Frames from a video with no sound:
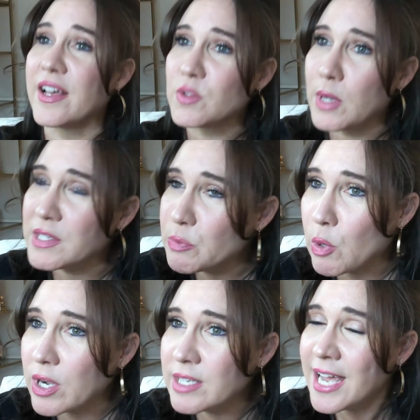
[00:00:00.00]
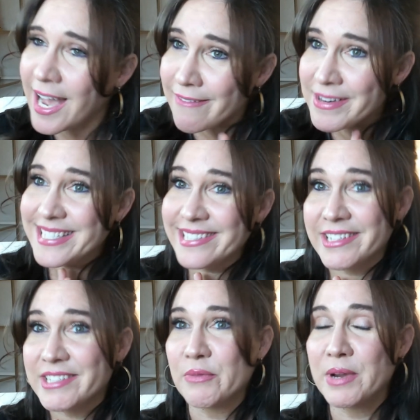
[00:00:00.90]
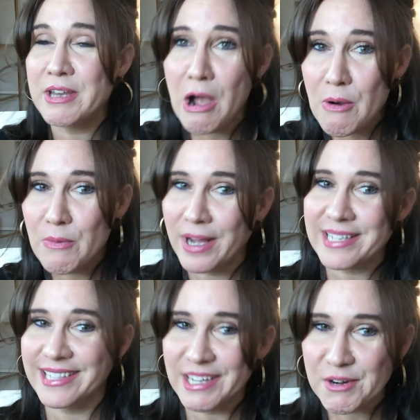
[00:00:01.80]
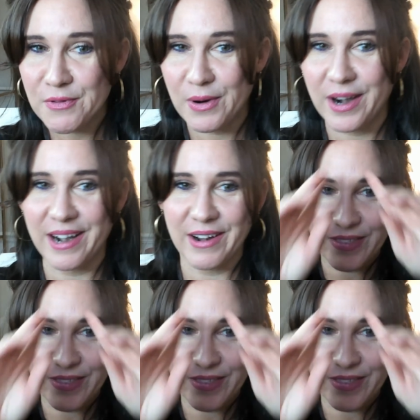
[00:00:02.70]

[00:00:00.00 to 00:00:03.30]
that's why it's important to have an esthetician. We know what to look for